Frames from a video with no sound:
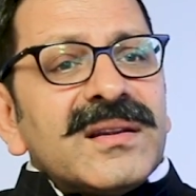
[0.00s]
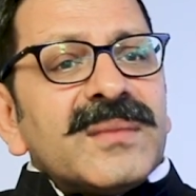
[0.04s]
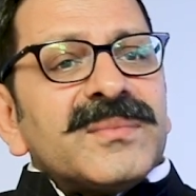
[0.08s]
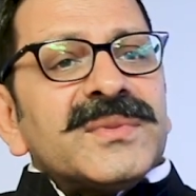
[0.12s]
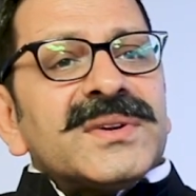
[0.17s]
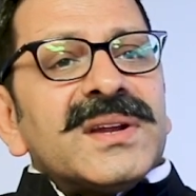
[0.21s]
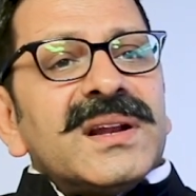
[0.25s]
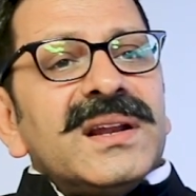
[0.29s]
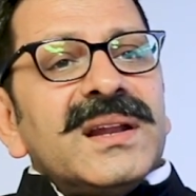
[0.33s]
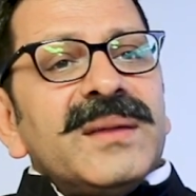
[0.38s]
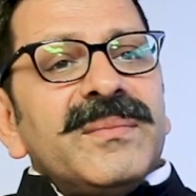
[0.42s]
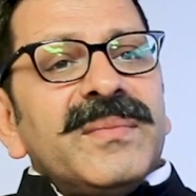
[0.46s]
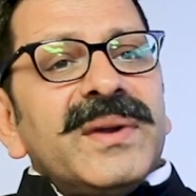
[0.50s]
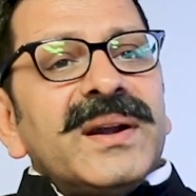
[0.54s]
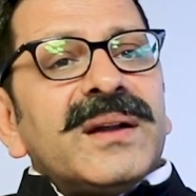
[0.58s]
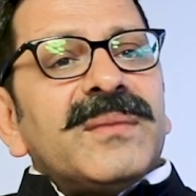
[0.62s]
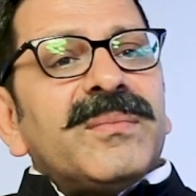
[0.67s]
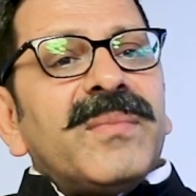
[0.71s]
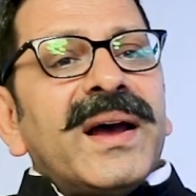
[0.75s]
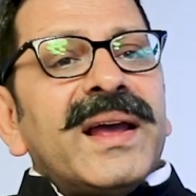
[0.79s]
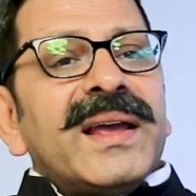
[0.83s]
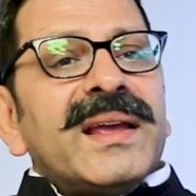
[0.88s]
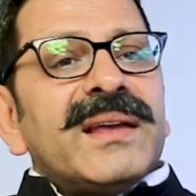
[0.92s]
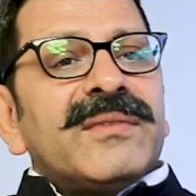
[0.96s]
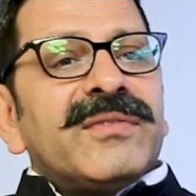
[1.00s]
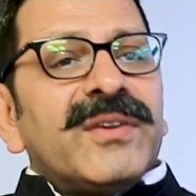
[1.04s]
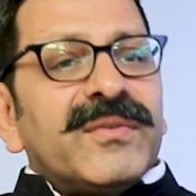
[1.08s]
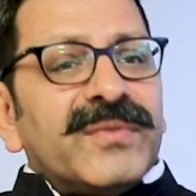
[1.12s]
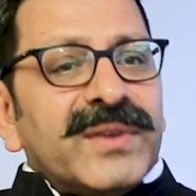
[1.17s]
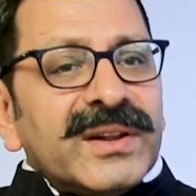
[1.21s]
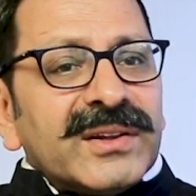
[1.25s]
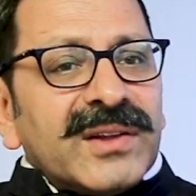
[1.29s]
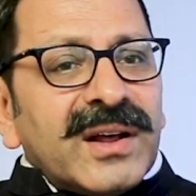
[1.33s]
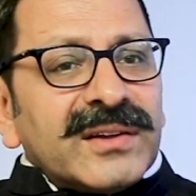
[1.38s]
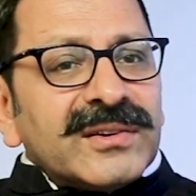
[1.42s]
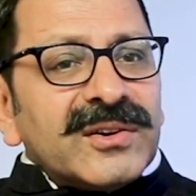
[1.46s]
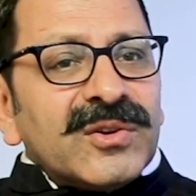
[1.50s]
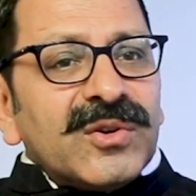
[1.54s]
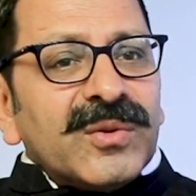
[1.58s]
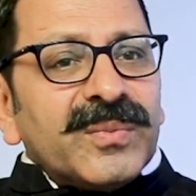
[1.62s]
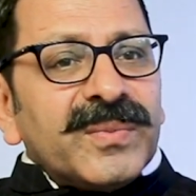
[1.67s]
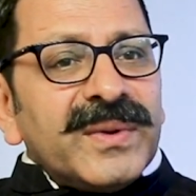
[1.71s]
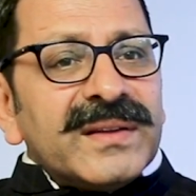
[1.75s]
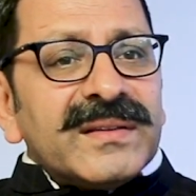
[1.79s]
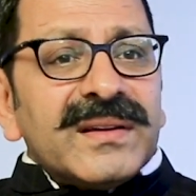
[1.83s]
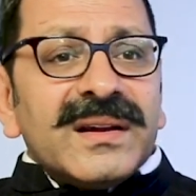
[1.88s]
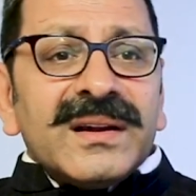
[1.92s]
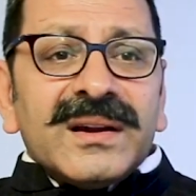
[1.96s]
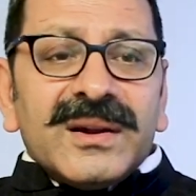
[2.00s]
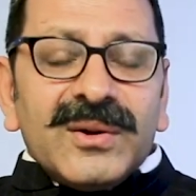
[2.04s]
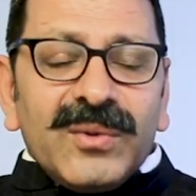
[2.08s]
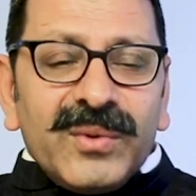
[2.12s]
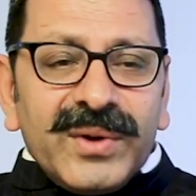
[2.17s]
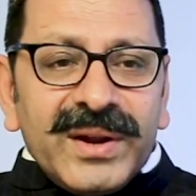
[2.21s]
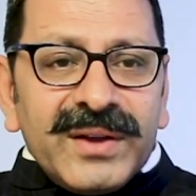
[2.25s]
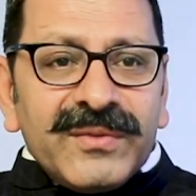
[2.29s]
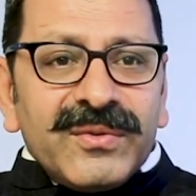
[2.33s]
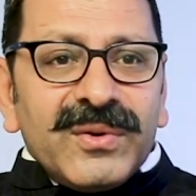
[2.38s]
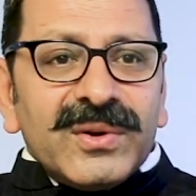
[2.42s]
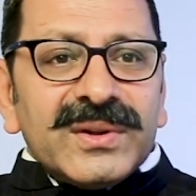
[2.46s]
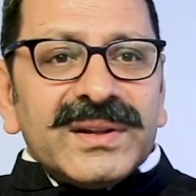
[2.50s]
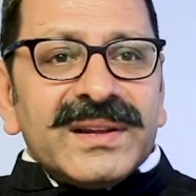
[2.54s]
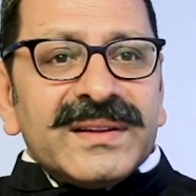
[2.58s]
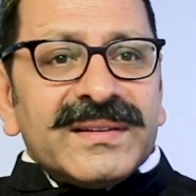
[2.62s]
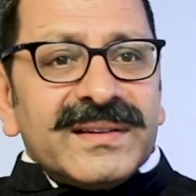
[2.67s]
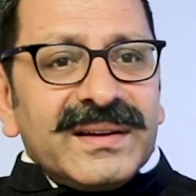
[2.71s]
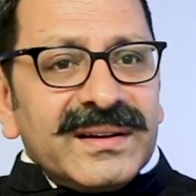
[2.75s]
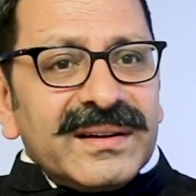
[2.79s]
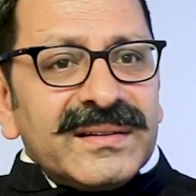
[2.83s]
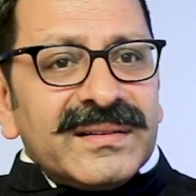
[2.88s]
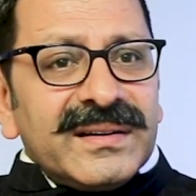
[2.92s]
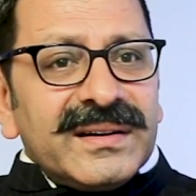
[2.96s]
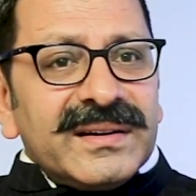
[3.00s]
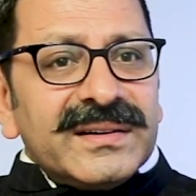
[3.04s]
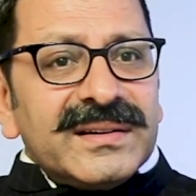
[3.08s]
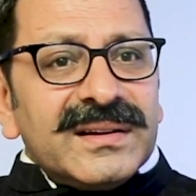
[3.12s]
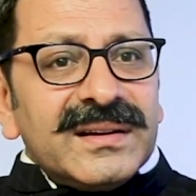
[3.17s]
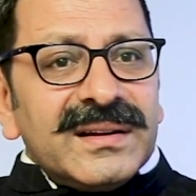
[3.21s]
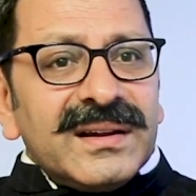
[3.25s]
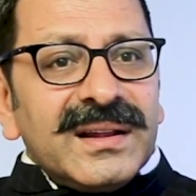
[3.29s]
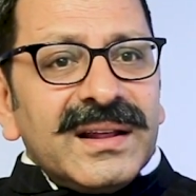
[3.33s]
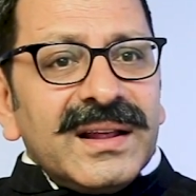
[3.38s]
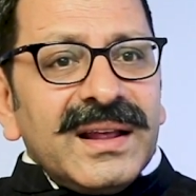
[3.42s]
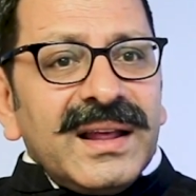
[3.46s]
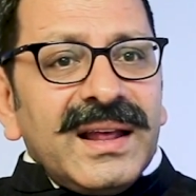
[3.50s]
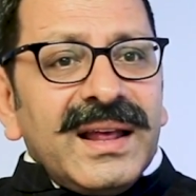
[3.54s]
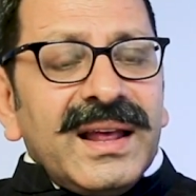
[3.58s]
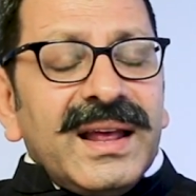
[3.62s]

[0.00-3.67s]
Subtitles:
exemption limit by 50,000 rupees, including for the senior citizen.